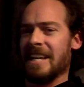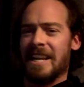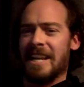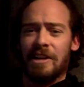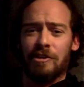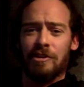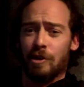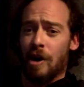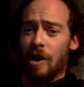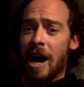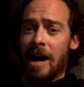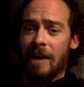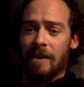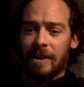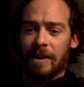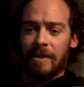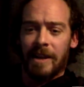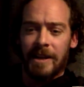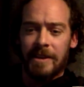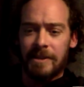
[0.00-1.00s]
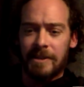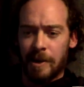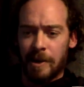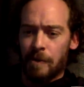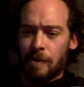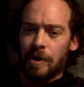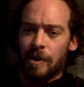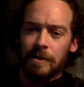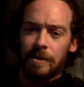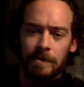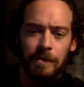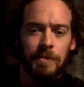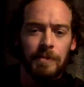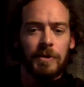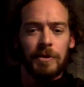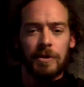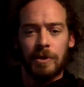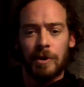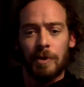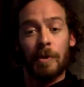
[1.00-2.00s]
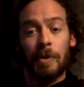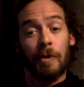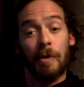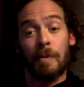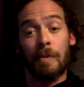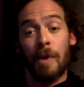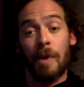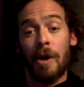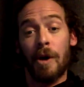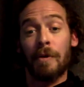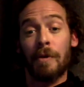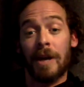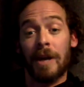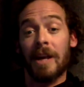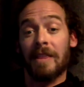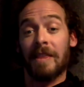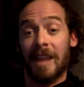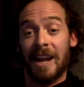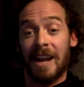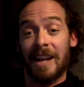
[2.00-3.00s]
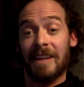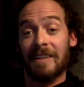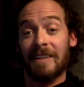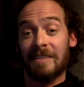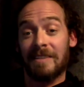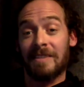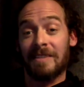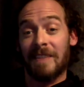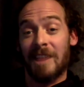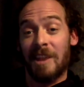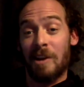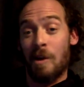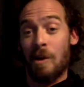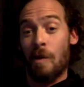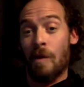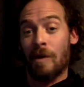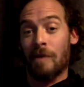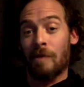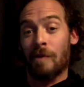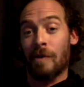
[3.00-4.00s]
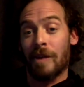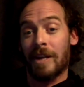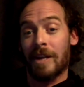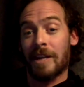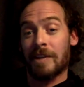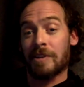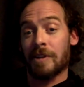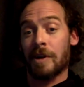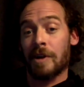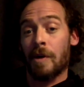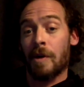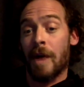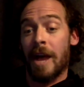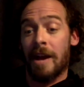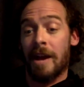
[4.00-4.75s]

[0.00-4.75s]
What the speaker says: Easter Island, like somewhere super remote and like that no one really gets to go.